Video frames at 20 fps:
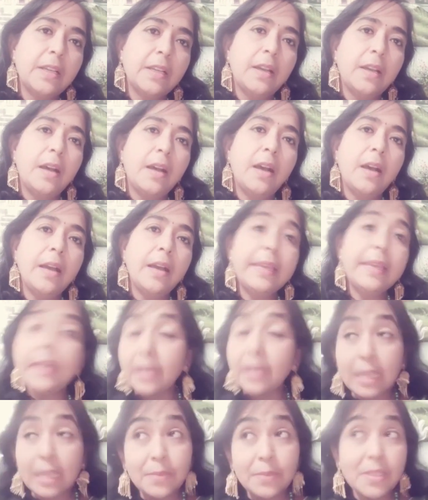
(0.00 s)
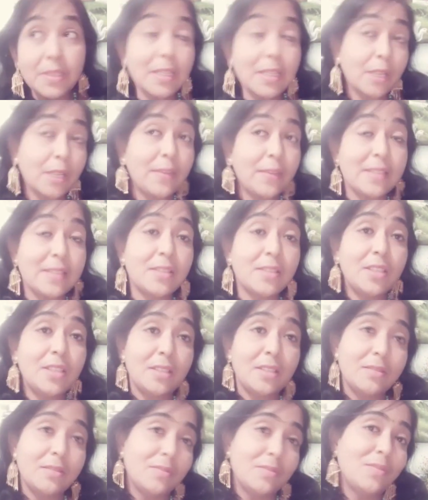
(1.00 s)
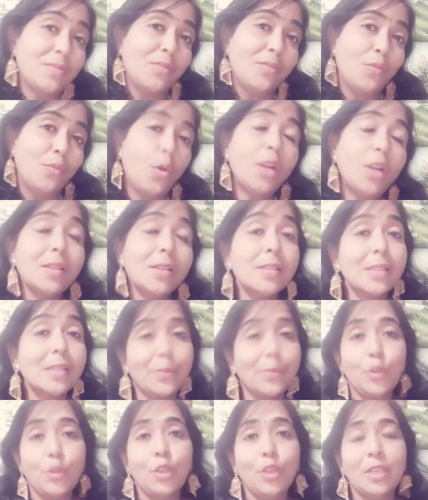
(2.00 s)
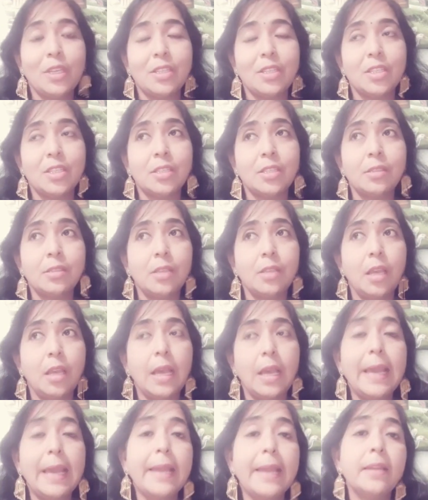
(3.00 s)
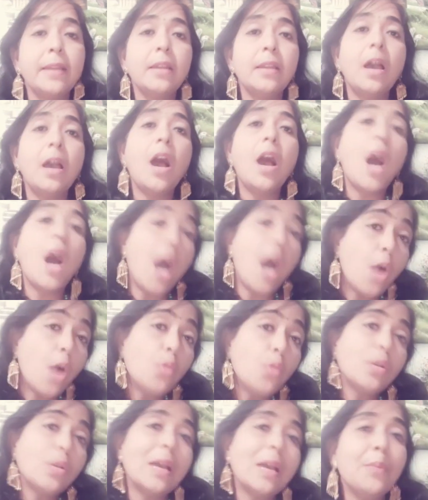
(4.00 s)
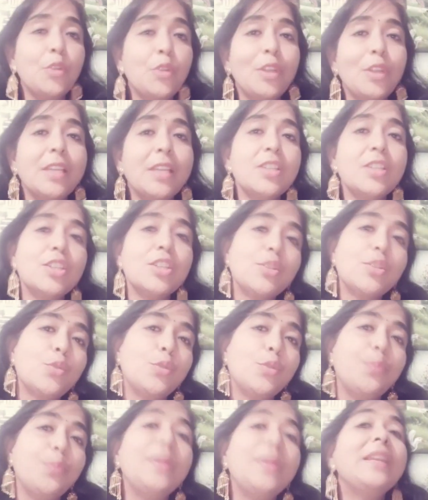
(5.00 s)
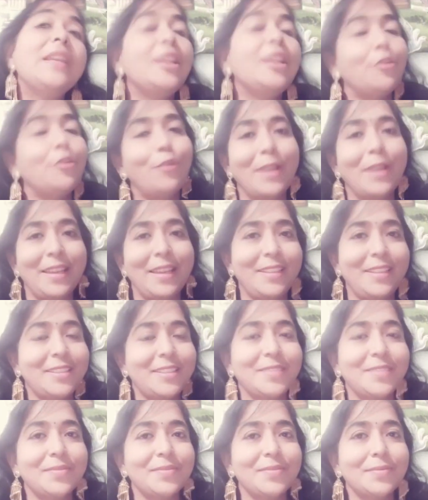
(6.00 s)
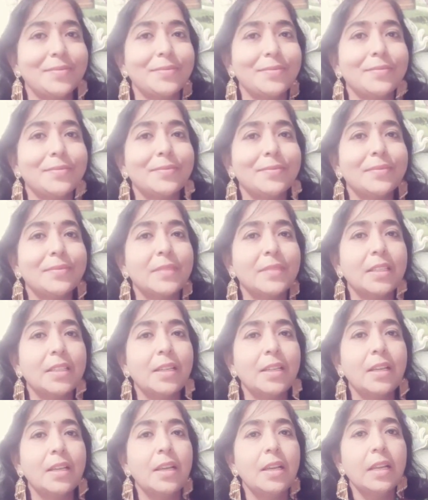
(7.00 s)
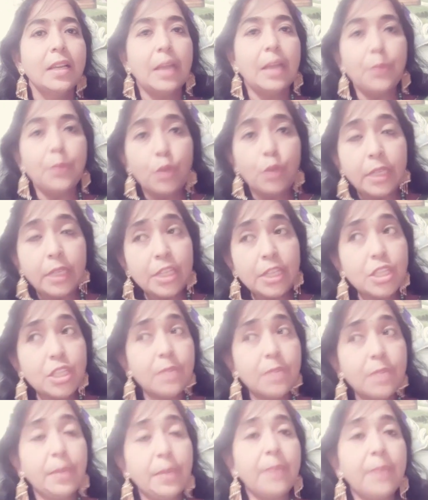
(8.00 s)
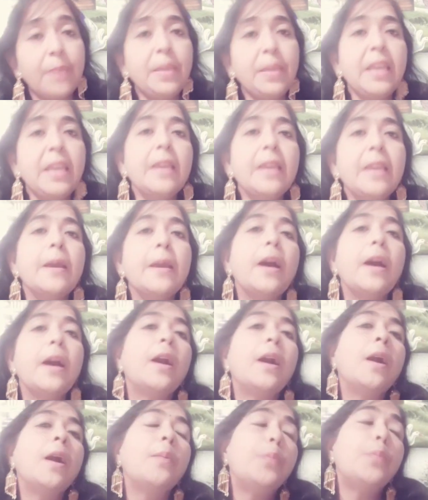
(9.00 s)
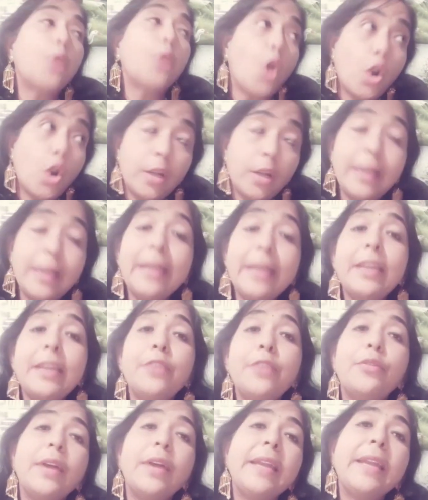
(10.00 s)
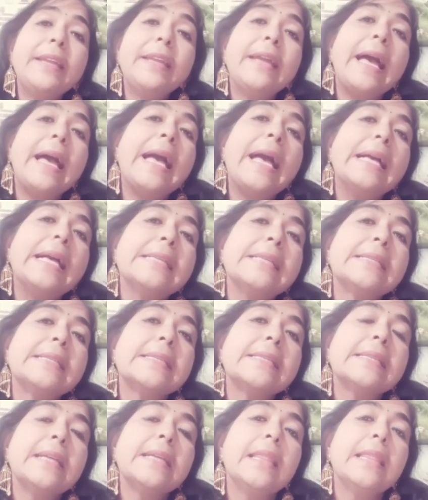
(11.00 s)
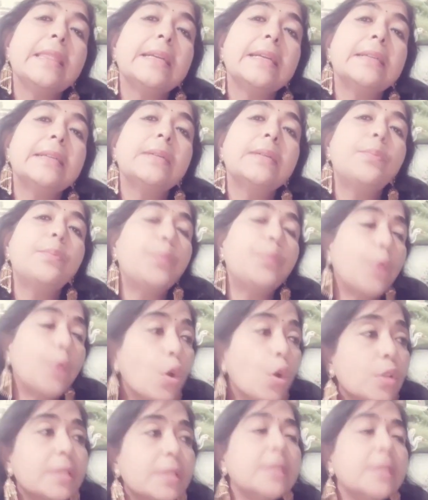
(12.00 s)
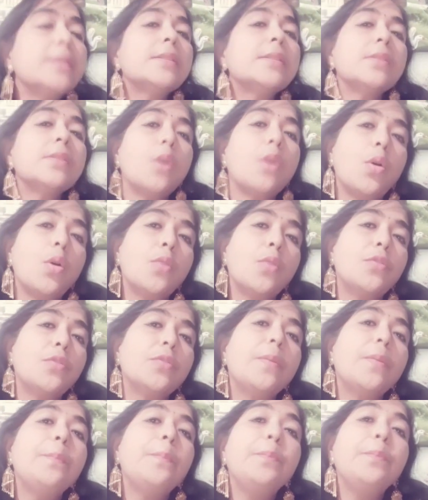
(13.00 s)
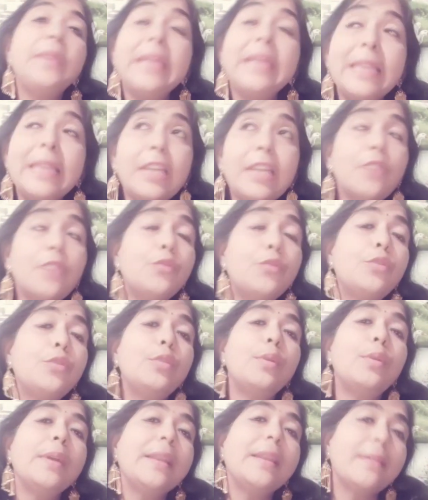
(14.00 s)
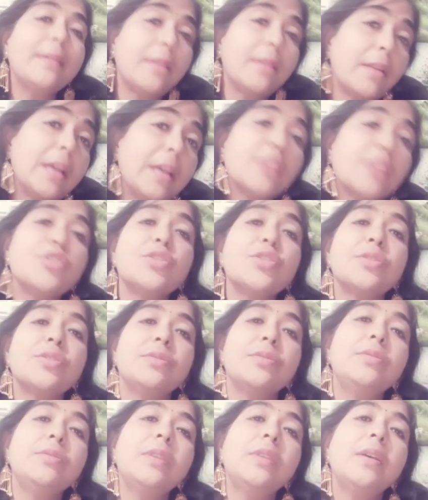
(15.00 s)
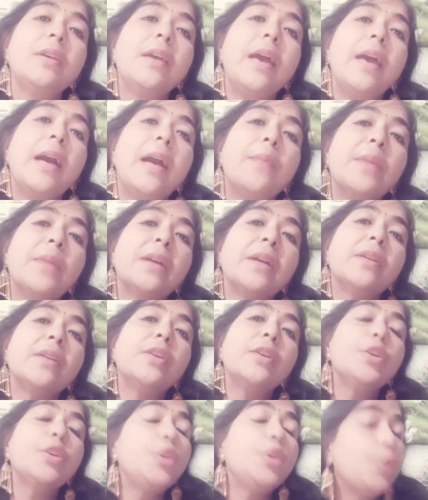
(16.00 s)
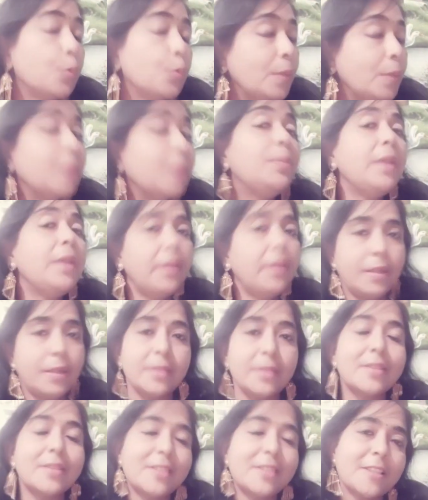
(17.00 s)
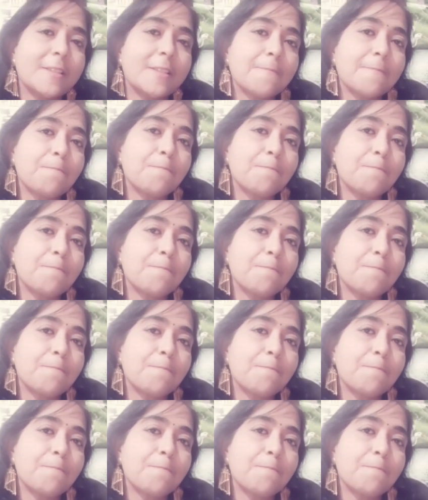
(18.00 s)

Here comes the question: what is communication and how communication could be defined? Communication may be broadly defined as the process of meaningful interaction among human beings.